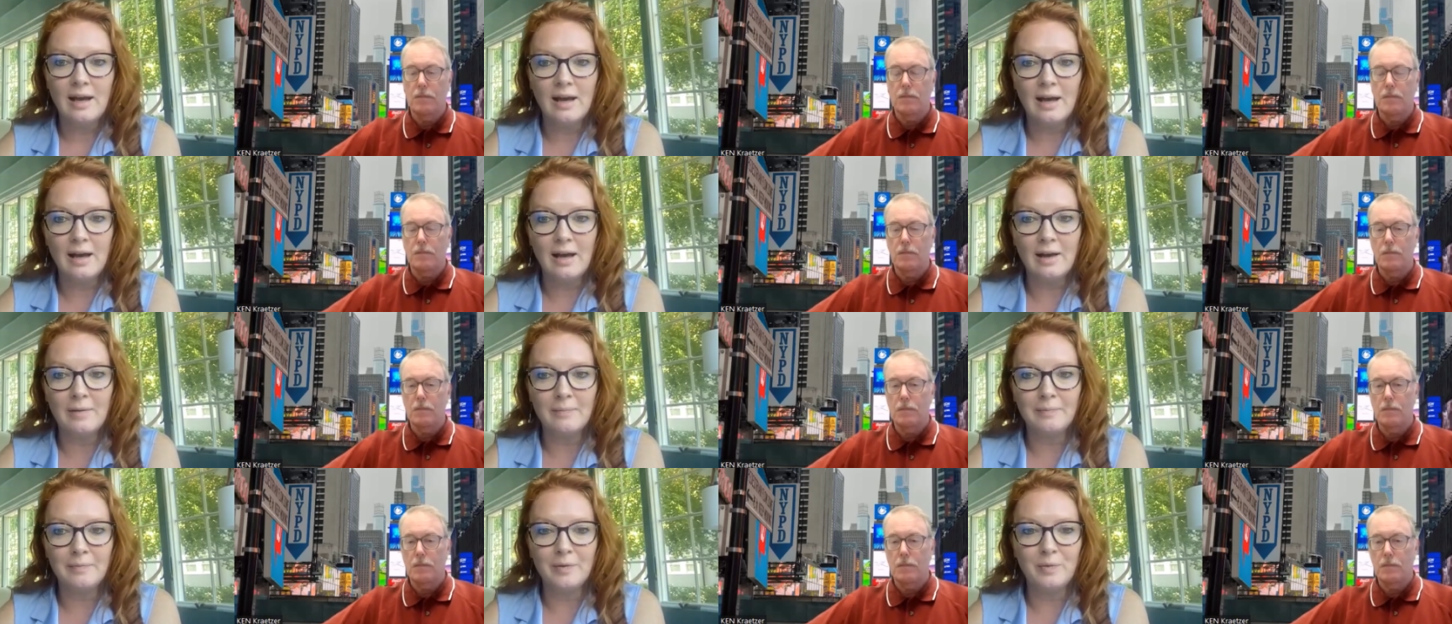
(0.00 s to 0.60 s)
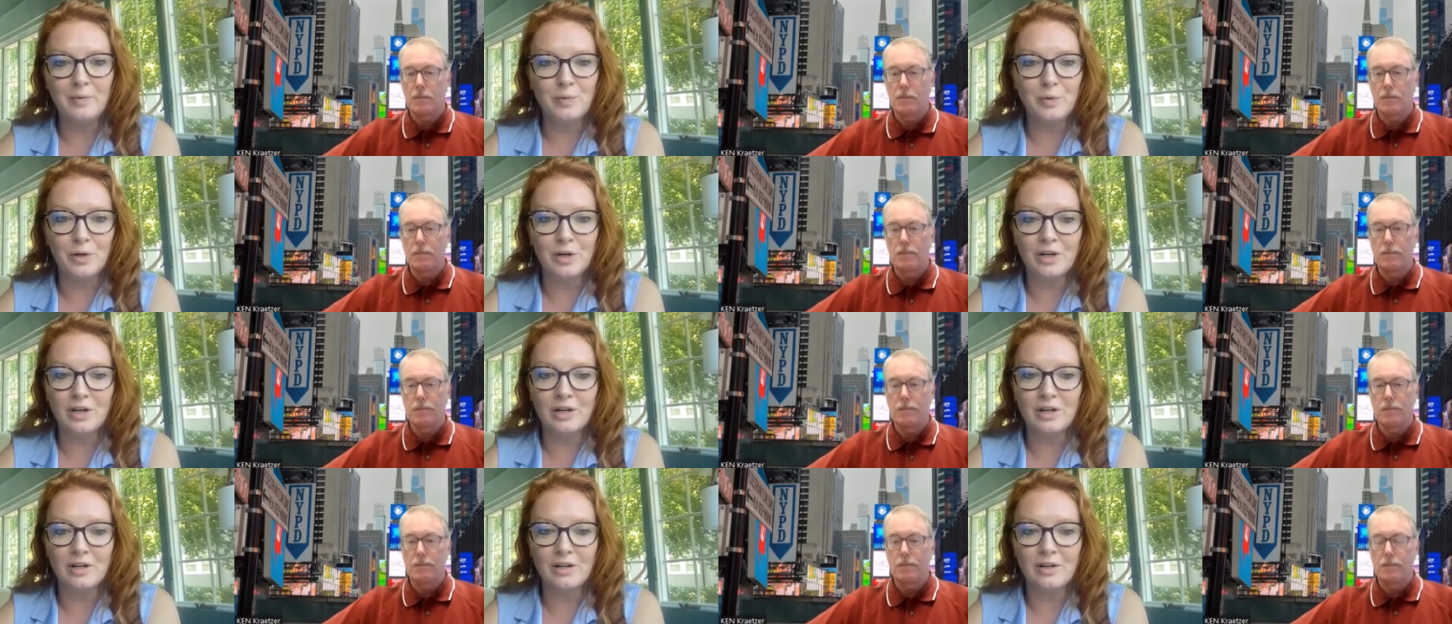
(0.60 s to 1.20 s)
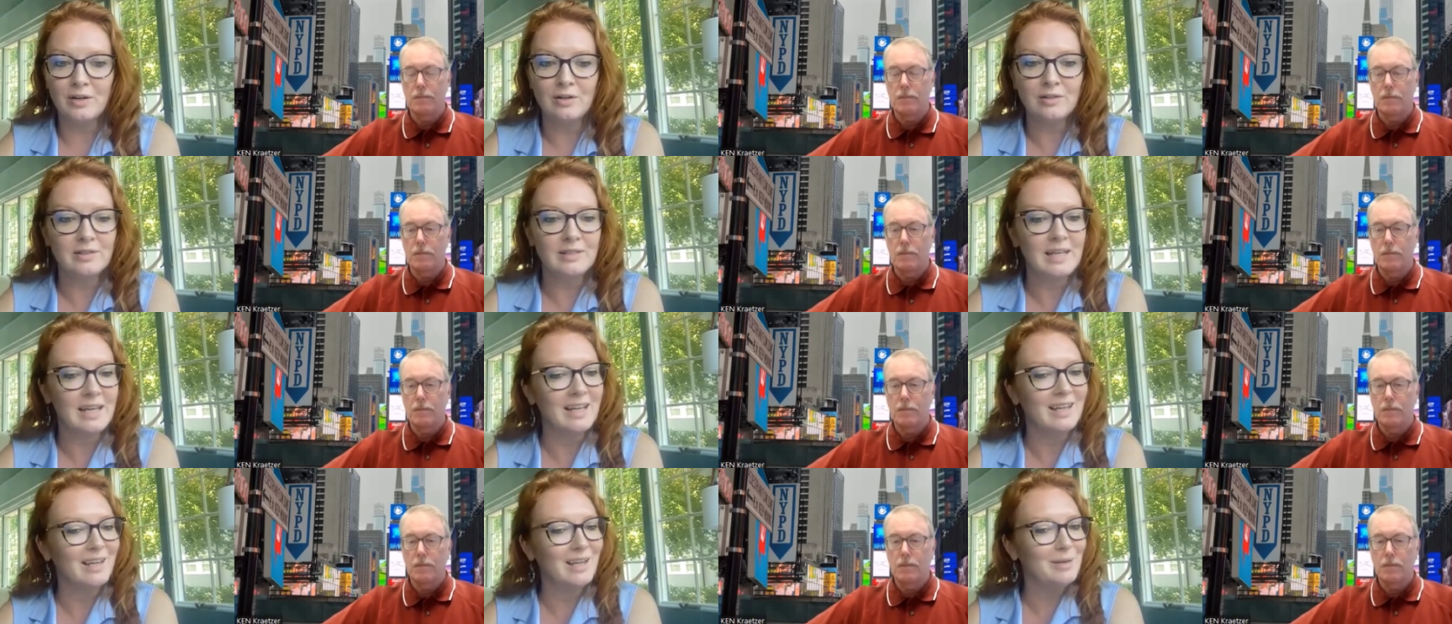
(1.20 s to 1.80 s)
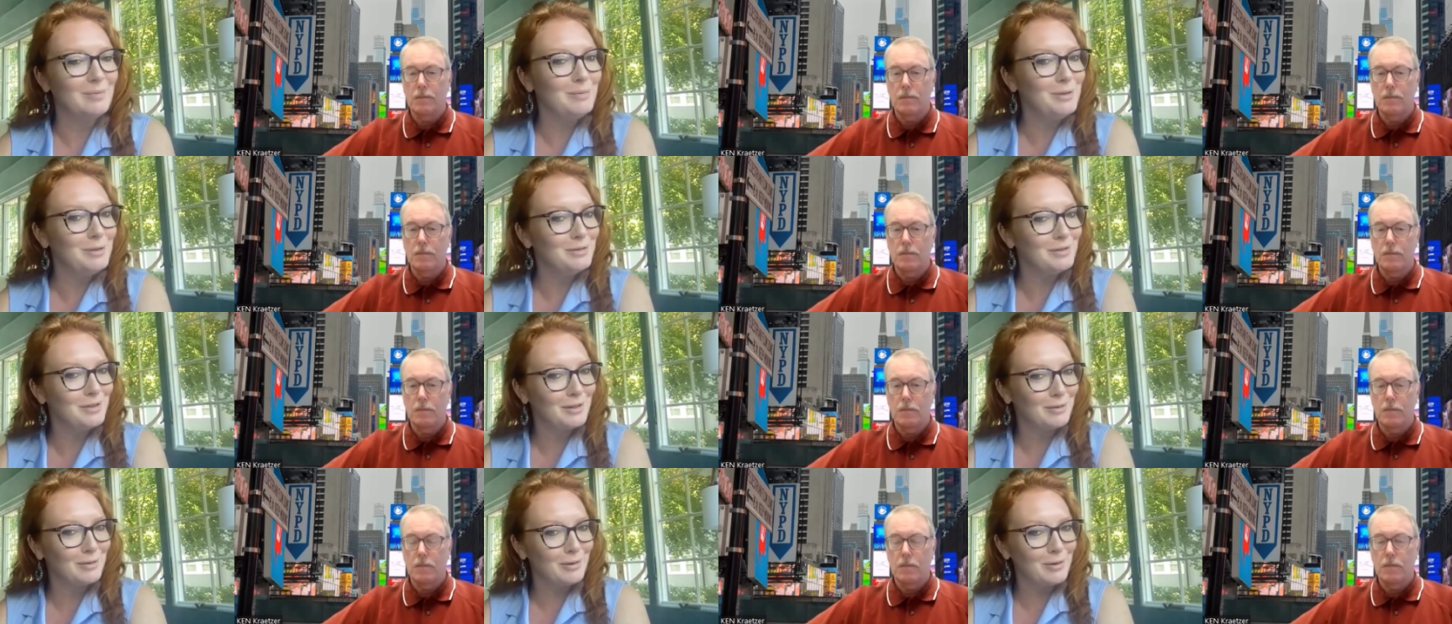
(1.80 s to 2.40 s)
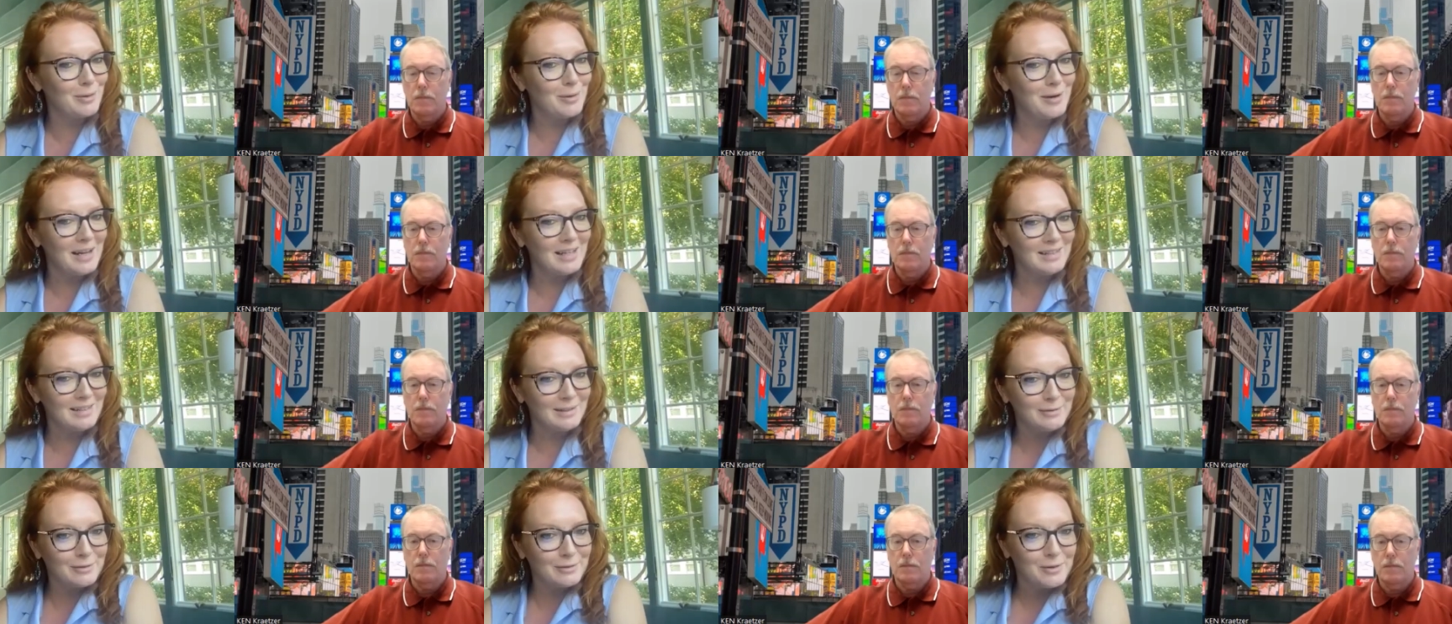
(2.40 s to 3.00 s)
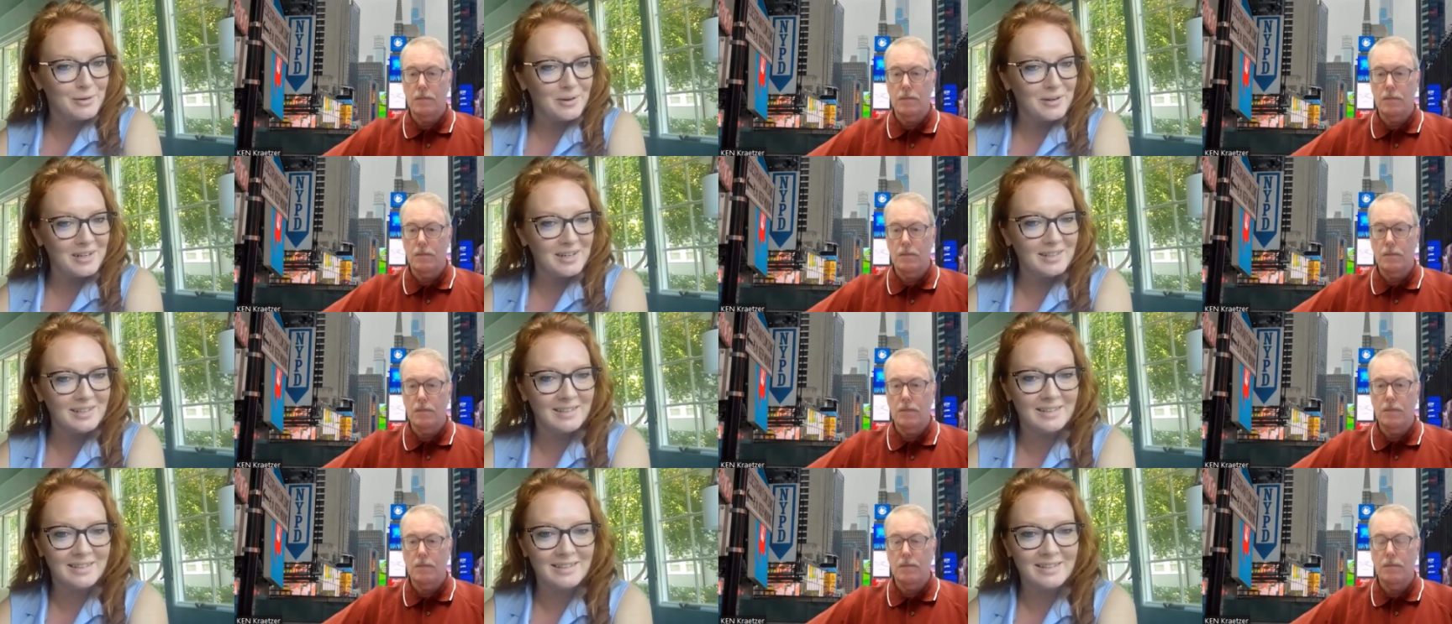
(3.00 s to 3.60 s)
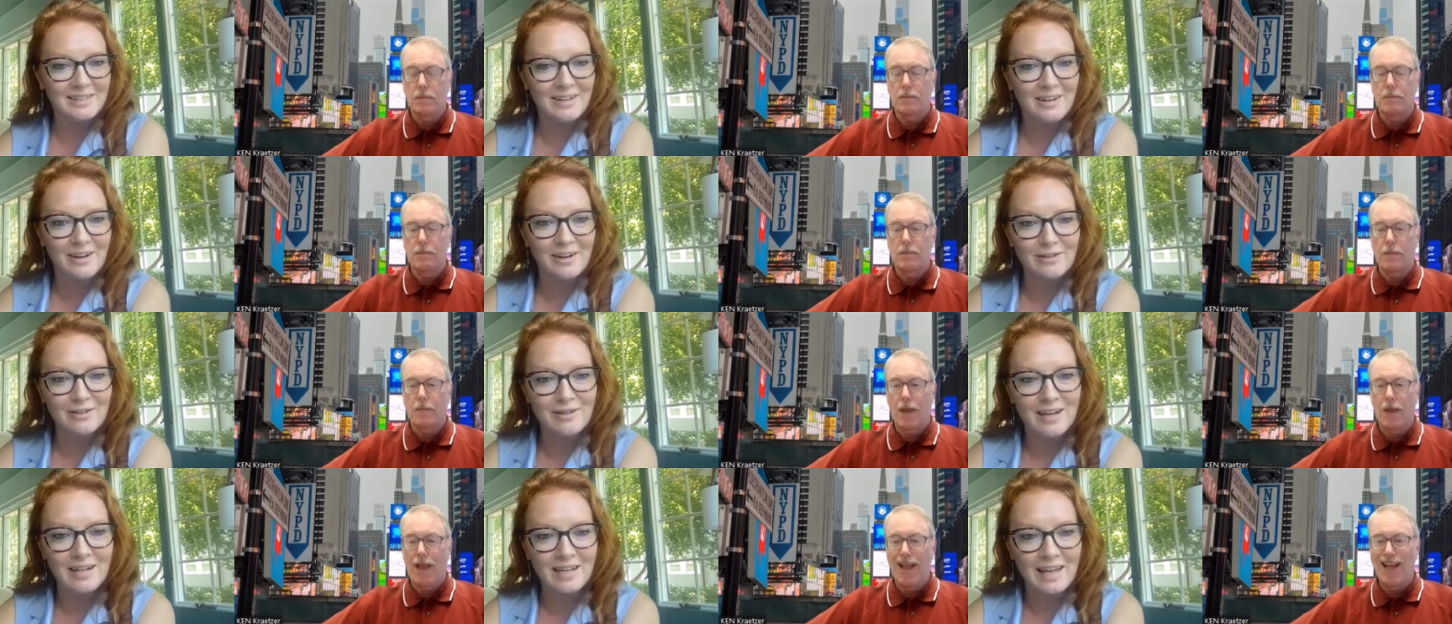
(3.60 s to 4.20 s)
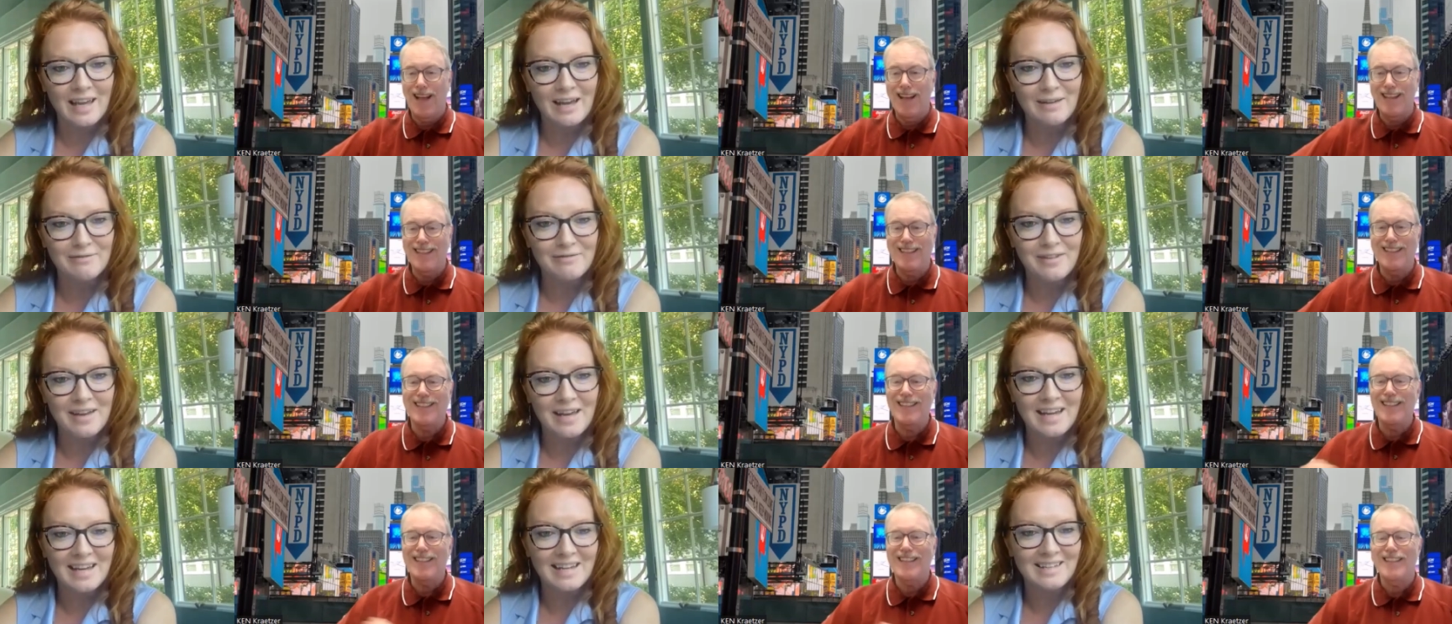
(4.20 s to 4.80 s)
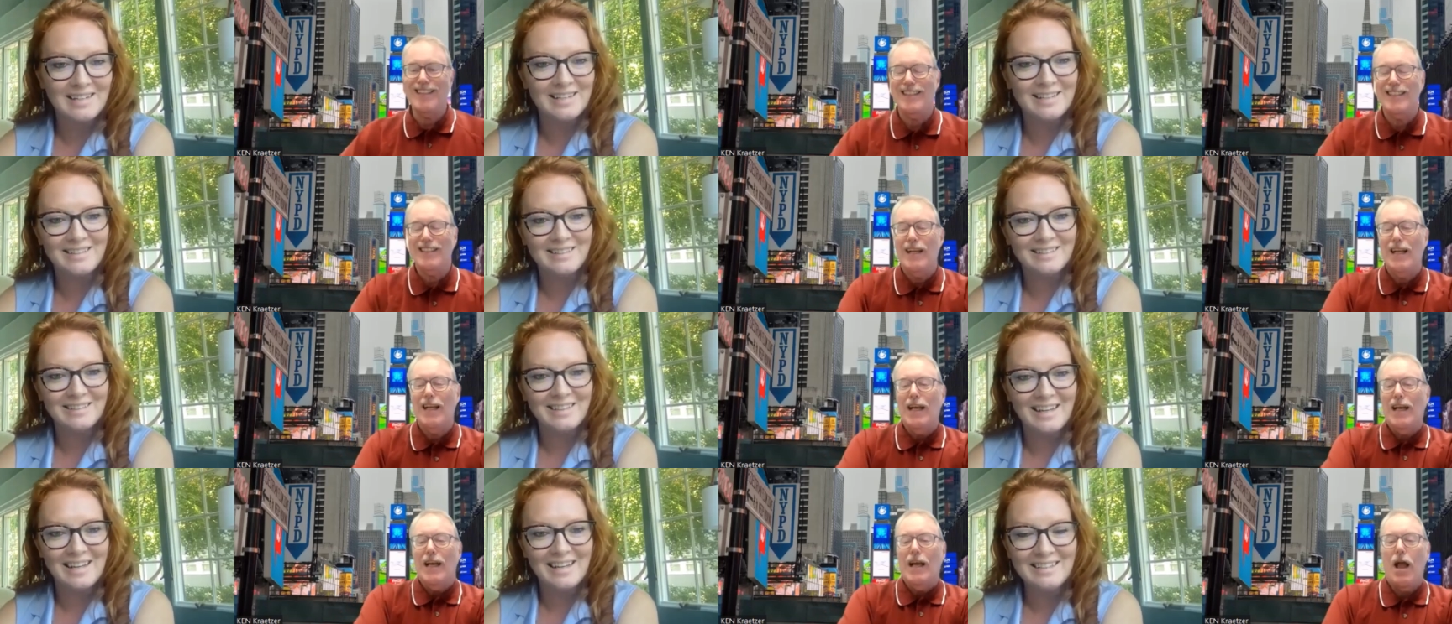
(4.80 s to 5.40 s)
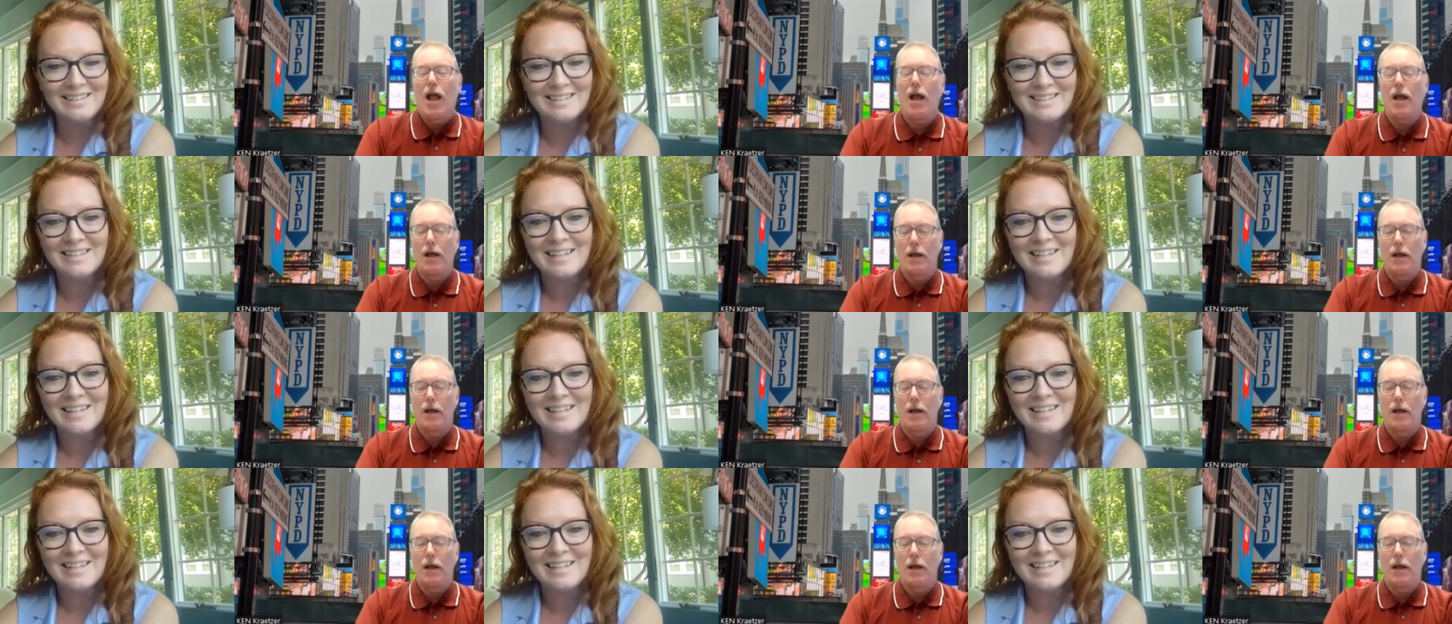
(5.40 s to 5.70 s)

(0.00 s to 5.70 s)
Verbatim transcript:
Speaker 1: Um, we're taking music requests, of course. It's the Hard Rock Cafe, nonetheless.